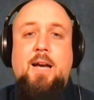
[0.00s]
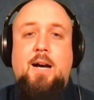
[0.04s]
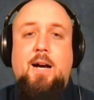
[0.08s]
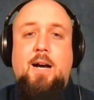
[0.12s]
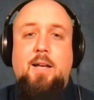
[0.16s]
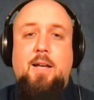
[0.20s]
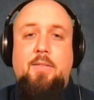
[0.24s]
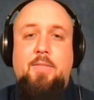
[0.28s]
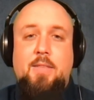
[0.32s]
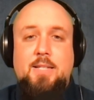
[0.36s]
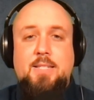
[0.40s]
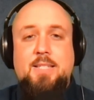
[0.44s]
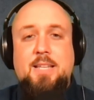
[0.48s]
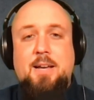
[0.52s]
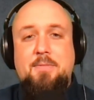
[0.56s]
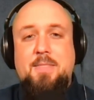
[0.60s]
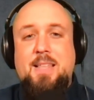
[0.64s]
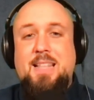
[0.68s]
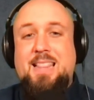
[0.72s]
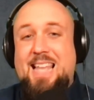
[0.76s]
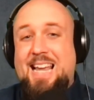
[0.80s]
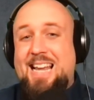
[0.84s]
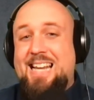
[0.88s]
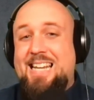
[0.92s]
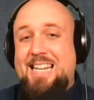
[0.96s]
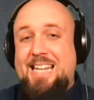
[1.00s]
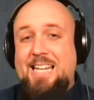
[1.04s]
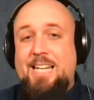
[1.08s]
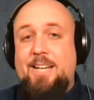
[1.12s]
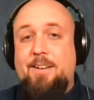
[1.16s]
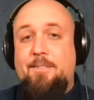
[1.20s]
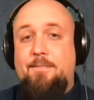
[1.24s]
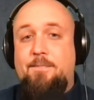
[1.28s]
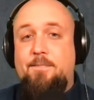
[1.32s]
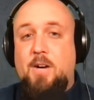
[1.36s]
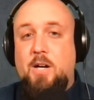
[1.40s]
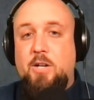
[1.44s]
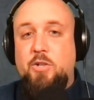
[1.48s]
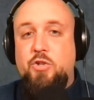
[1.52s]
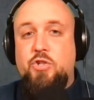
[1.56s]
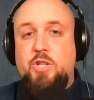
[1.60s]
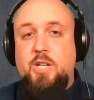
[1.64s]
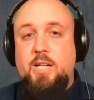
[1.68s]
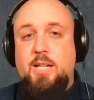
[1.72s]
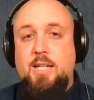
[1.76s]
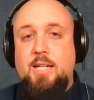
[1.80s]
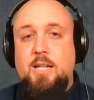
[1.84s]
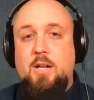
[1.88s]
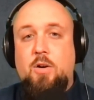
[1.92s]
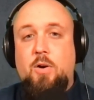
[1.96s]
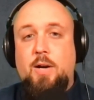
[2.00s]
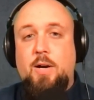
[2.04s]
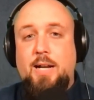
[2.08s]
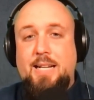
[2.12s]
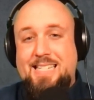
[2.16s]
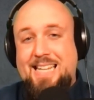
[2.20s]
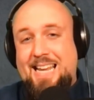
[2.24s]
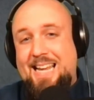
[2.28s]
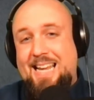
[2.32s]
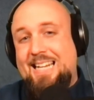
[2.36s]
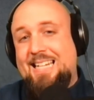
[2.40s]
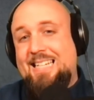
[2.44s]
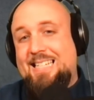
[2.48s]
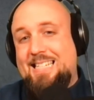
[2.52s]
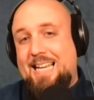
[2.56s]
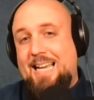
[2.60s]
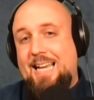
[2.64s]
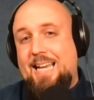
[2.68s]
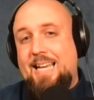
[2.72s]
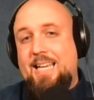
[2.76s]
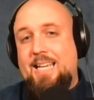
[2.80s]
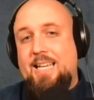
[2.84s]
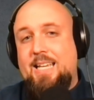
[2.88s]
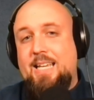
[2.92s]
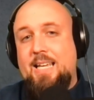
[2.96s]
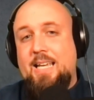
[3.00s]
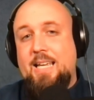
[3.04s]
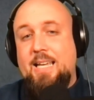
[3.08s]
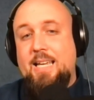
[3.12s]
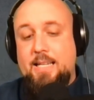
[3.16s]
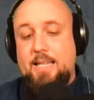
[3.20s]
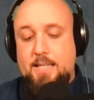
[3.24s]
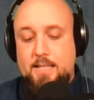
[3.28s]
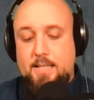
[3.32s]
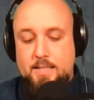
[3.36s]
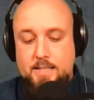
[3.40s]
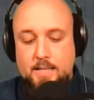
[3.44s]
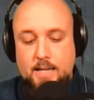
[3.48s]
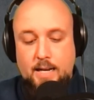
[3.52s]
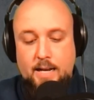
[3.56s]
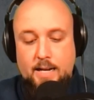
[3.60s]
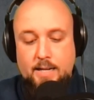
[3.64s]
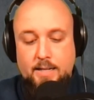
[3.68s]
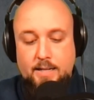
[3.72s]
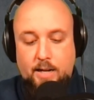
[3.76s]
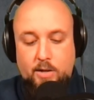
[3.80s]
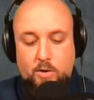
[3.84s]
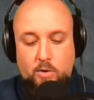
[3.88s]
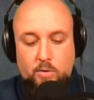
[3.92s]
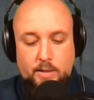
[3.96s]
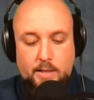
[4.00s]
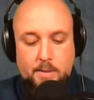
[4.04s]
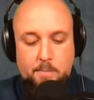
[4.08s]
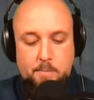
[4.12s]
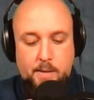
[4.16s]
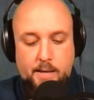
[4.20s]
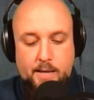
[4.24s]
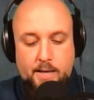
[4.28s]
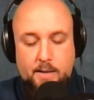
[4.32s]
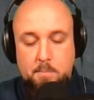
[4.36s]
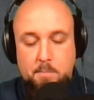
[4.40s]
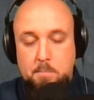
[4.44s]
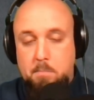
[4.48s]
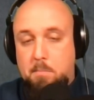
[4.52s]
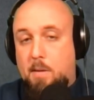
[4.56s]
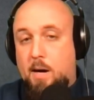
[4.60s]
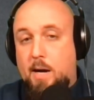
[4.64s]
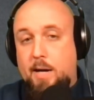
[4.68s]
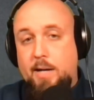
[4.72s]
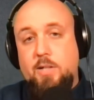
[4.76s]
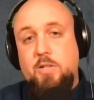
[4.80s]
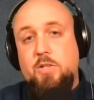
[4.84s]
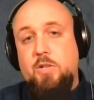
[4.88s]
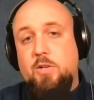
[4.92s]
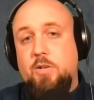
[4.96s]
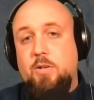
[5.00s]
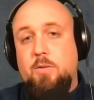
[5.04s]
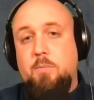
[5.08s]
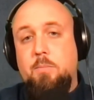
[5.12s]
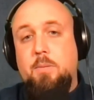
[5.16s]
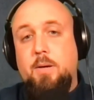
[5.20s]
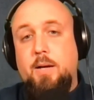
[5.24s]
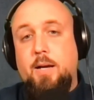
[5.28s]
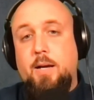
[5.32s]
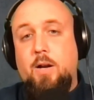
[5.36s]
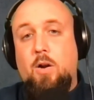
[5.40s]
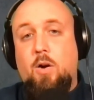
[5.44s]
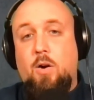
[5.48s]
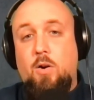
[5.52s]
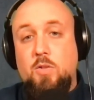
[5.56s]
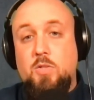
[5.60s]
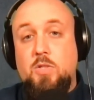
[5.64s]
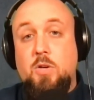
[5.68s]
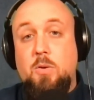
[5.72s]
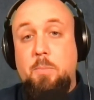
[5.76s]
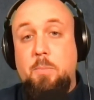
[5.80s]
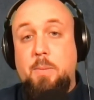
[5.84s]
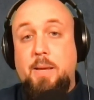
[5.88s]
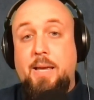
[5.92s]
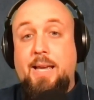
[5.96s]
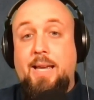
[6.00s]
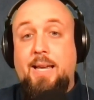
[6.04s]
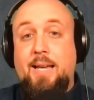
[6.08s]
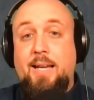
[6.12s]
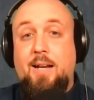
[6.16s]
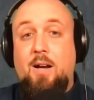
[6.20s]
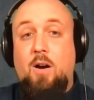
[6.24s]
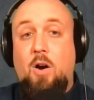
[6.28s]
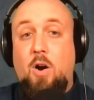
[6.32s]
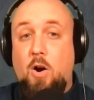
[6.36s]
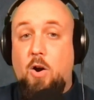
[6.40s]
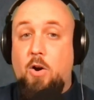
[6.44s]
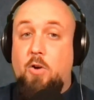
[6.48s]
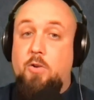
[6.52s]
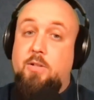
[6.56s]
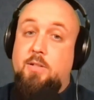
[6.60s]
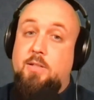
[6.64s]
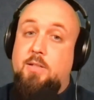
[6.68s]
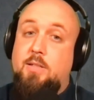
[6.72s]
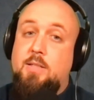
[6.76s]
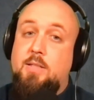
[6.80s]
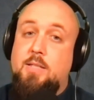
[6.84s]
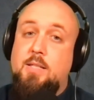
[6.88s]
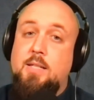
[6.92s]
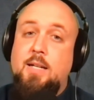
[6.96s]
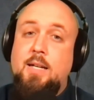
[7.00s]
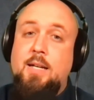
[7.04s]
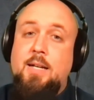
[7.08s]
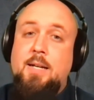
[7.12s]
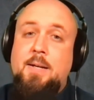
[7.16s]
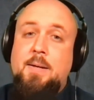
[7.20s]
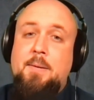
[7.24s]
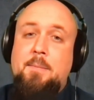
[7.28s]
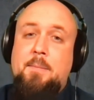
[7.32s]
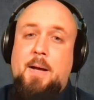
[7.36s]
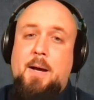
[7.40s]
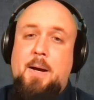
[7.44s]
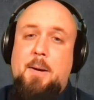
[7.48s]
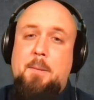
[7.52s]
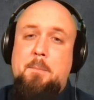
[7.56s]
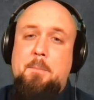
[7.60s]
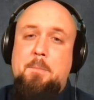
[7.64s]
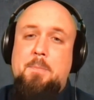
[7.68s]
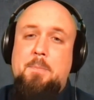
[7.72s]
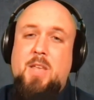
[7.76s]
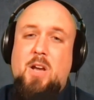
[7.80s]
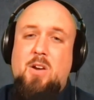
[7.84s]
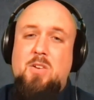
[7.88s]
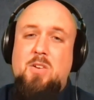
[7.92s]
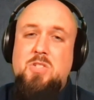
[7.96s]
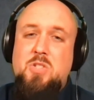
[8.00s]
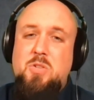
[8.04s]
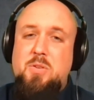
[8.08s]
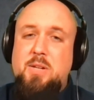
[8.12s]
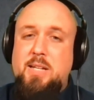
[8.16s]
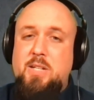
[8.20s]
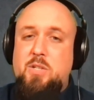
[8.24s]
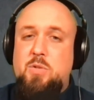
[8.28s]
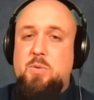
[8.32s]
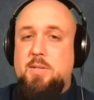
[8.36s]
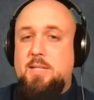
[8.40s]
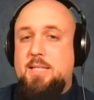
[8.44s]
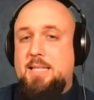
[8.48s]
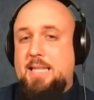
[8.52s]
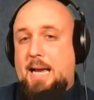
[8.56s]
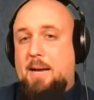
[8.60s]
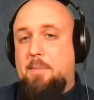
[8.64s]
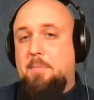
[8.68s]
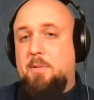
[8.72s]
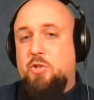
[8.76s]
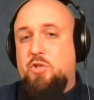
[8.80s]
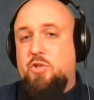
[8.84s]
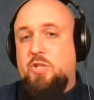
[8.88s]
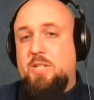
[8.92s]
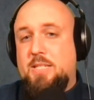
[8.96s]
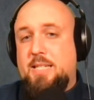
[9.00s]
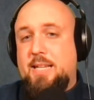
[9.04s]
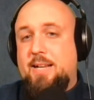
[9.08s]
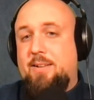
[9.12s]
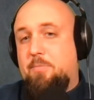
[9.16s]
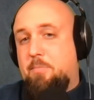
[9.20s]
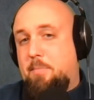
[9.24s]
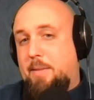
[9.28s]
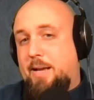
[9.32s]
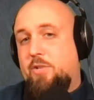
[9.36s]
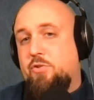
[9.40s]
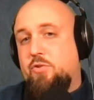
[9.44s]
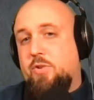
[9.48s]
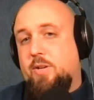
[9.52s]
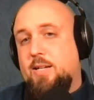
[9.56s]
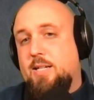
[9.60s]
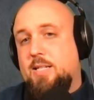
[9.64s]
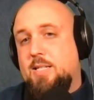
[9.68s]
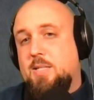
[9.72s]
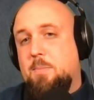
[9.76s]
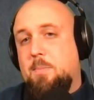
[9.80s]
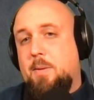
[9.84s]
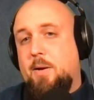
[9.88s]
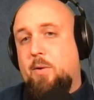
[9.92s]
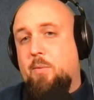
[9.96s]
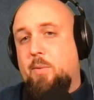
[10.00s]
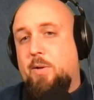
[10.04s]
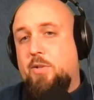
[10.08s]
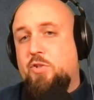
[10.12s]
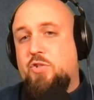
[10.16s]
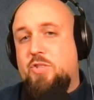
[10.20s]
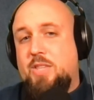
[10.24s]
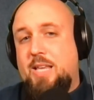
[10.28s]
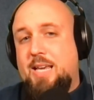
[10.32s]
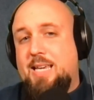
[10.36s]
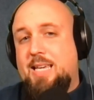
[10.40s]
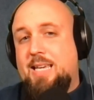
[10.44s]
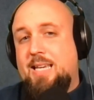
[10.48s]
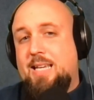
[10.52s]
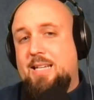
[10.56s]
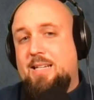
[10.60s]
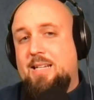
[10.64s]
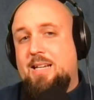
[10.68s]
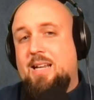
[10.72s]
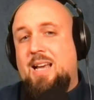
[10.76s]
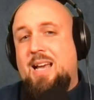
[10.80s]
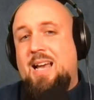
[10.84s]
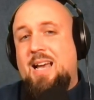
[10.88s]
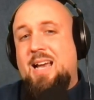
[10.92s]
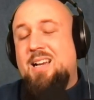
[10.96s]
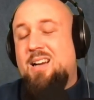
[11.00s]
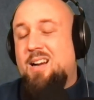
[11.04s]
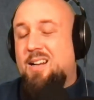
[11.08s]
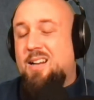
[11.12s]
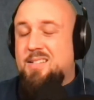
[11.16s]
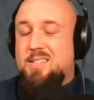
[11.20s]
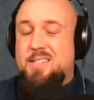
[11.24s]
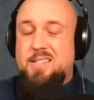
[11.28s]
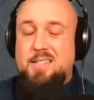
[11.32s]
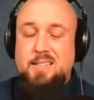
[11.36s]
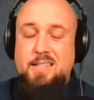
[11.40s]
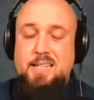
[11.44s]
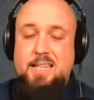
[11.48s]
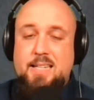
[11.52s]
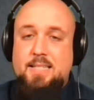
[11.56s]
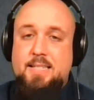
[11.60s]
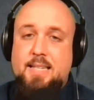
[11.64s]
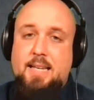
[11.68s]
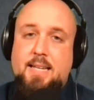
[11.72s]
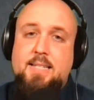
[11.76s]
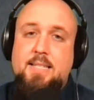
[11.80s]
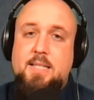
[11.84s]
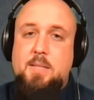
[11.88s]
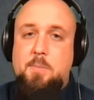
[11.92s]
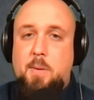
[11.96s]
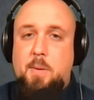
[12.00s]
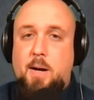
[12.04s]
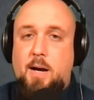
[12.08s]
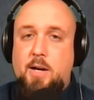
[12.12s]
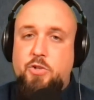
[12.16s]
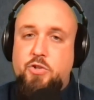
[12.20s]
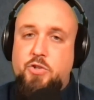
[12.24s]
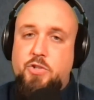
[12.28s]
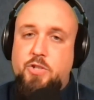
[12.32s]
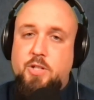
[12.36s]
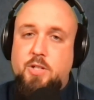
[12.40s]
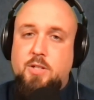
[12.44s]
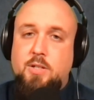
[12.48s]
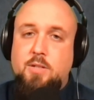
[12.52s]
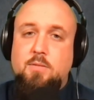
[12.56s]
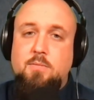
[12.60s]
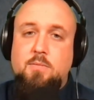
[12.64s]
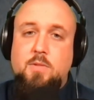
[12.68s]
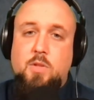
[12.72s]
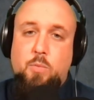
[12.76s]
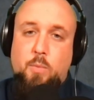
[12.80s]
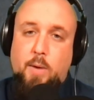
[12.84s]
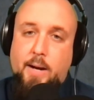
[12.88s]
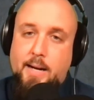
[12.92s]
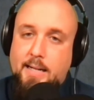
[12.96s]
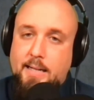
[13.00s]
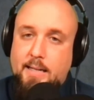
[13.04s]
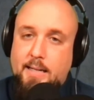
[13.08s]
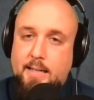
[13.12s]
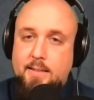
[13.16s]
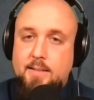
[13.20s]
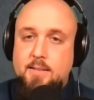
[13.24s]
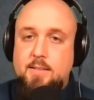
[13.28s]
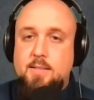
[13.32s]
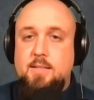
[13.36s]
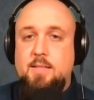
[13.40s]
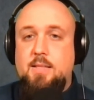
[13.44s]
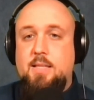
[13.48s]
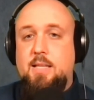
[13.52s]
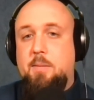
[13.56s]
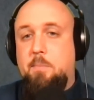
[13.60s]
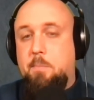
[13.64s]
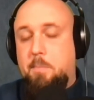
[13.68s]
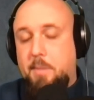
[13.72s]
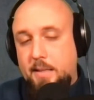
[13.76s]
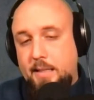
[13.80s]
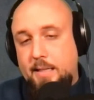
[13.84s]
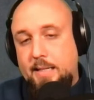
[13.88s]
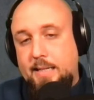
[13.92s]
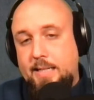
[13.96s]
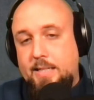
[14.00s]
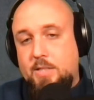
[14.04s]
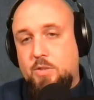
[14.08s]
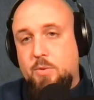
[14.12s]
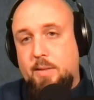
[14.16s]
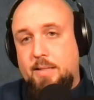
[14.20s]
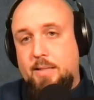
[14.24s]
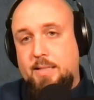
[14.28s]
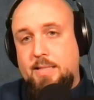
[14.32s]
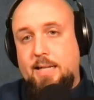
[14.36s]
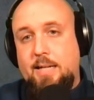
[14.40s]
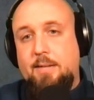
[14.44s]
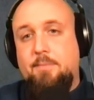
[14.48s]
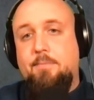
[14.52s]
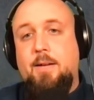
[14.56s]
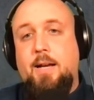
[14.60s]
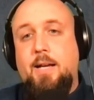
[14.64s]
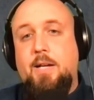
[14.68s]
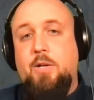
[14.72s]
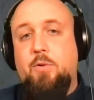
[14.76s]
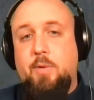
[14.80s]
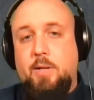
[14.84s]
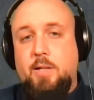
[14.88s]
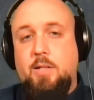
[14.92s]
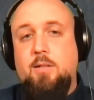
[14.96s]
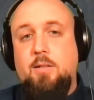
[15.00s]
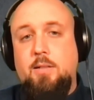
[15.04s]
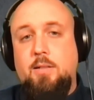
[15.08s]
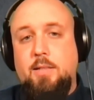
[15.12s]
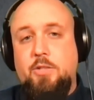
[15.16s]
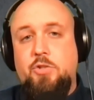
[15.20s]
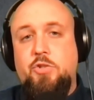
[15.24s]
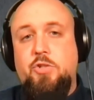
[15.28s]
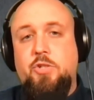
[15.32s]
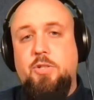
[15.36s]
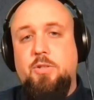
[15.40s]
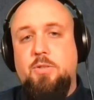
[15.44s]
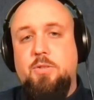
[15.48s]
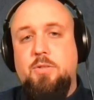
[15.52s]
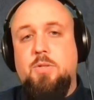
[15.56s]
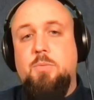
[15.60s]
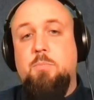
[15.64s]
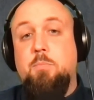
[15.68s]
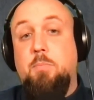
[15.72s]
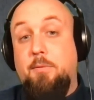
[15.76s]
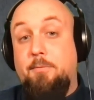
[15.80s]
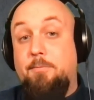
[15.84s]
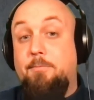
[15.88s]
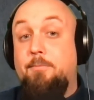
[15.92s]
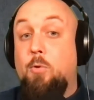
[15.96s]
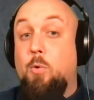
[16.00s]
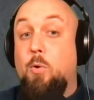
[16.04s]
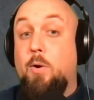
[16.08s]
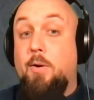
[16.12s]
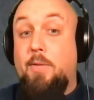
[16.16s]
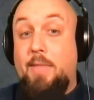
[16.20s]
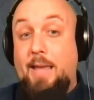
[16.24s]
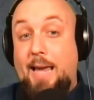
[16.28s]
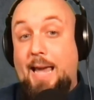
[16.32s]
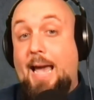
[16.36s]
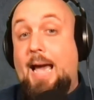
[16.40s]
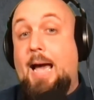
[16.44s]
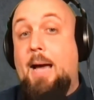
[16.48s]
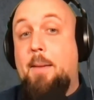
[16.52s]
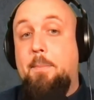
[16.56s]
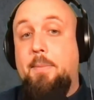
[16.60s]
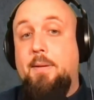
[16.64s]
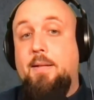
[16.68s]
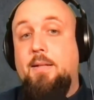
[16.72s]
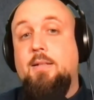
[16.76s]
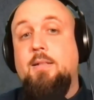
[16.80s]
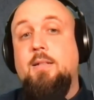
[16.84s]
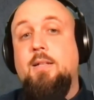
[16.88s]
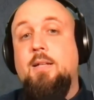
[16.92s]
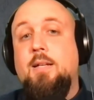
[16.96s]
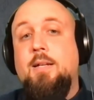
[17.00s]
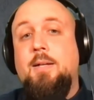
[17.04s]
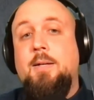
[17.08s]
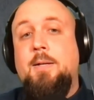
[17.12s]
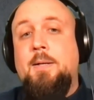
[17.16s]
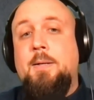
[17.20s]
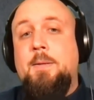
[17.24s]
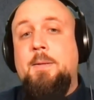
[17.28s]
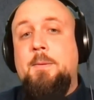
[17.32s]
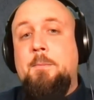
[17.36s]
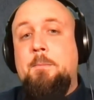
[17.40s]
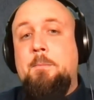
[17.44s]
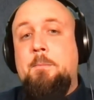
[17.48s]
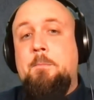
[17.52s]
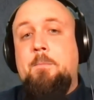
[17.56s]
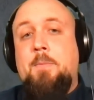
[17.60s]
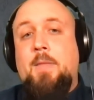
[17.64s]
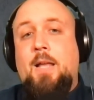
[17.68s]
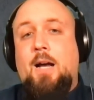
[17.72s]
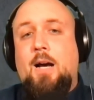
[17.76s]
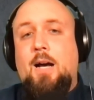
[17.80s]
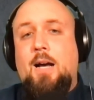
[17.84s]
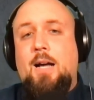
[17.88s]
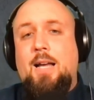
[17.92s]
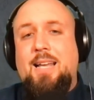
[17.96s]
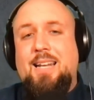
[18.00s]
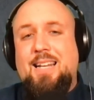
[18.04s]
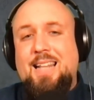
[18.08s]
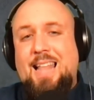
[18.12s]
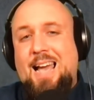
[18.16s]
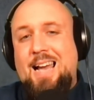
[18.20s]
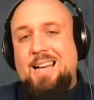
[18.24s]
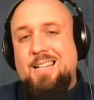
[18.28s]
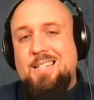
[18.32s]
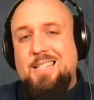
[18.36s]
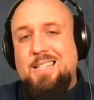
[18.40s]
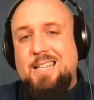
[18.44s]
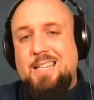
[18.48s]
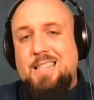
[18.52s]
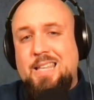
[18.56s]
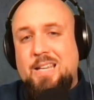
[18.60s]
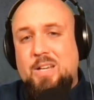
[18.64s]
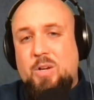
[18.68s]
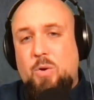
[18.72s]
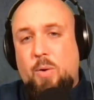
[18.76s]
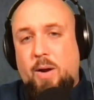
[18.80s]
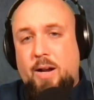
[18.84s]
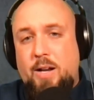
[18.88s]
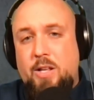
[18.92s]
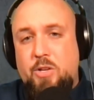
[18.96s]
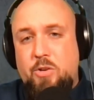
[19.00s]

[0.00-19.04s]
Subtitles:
the stuff that they need to function on a day to day, is not only being monitored, but also being hardened. They also need to establish a set of metrics by which they can constantly assess the posture, the readiness, the ability to identify critical issues before they happen. And last, I think